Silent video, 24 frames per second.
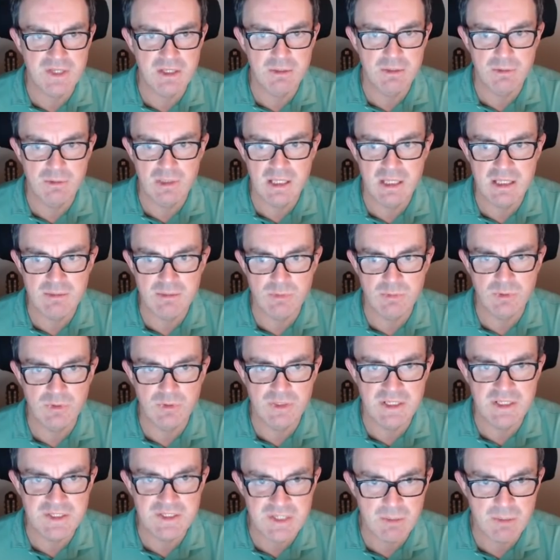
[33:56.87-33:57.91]
and label
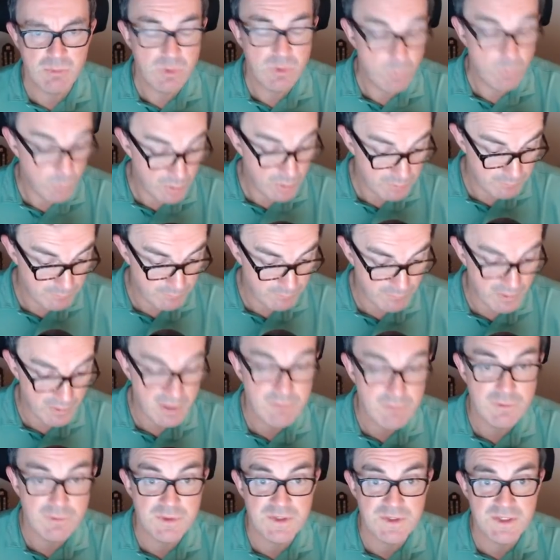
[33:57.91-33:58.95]
these up with 1, 5,
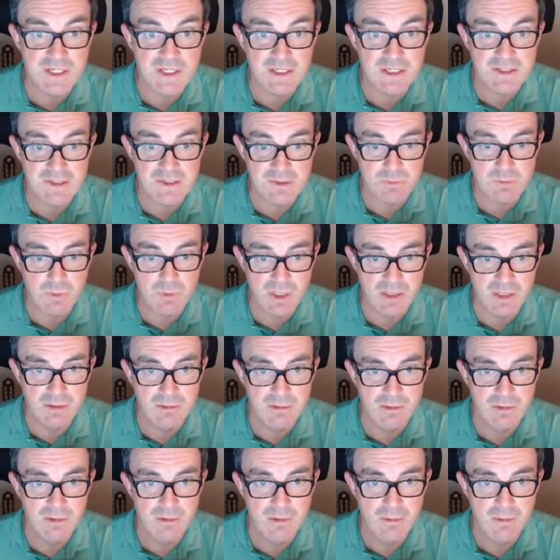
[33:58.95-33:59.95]
and 6 as well.